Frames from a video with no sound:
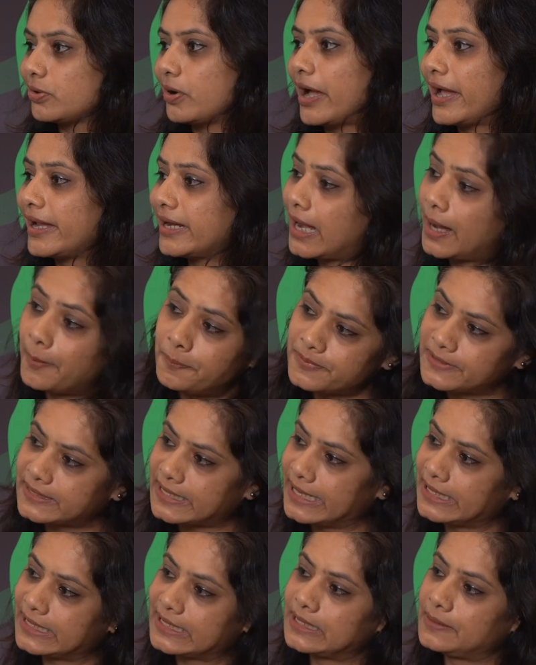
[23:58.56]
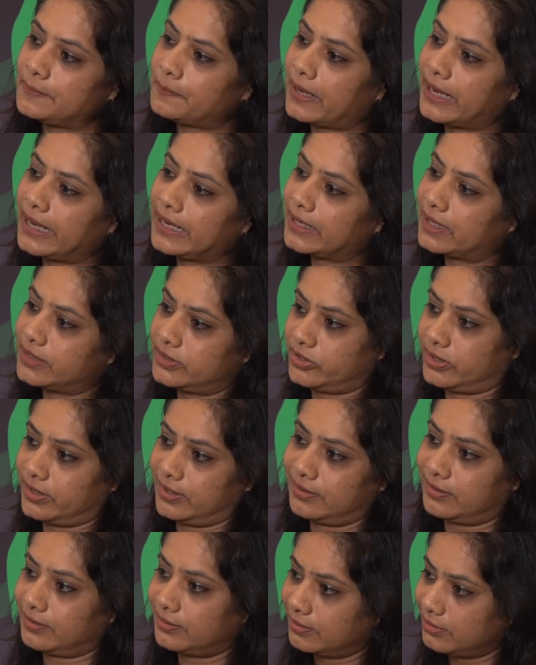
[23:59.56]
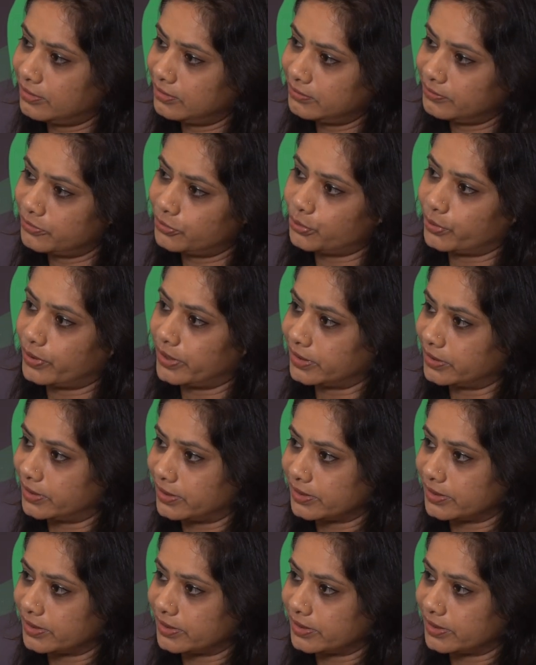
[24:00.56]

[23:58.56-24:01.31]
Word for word: yes. I upcycle my kachra. Yes. Doing